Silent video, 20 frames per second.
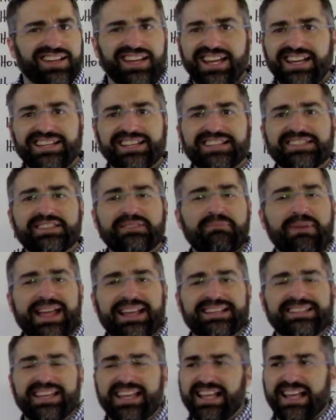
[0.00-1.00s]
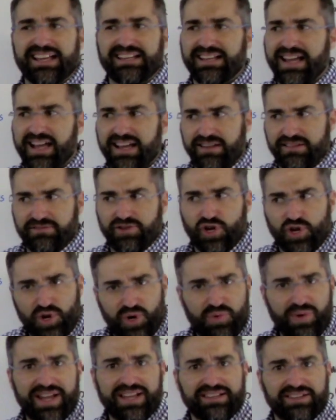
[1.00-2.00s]
It doesn't make sense.
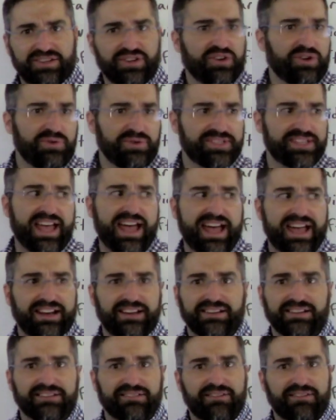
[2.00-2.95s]
Who's that?